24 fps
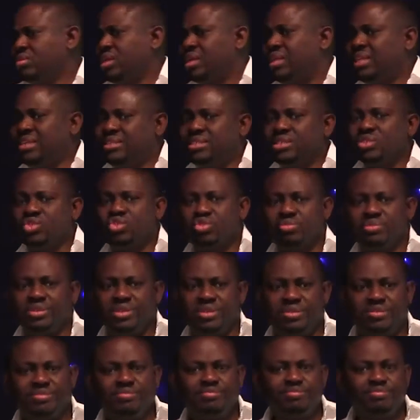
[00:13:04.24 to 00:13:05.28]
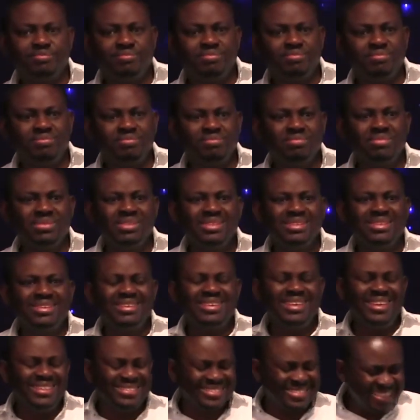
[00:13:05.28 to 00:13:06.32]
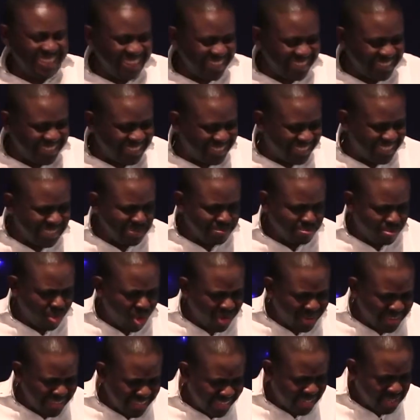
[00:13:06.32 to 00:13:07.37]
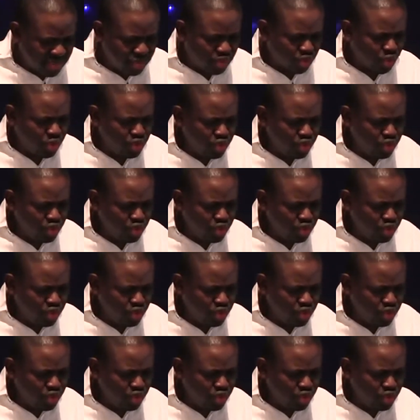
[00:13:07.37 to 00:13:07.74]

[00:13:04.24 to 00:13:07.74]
Listen to me. It is demonic to